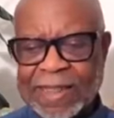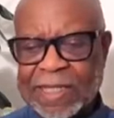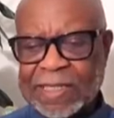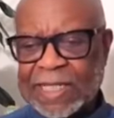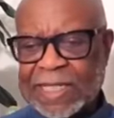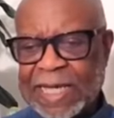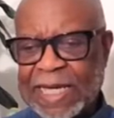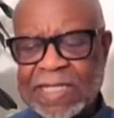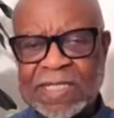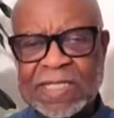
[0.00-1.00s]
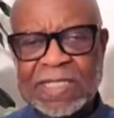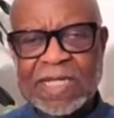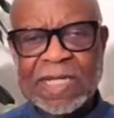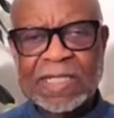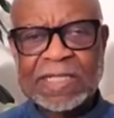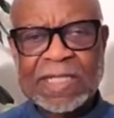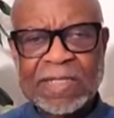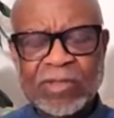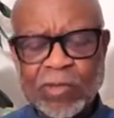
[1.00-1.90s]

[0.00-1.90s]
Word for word: I think today is the 10th.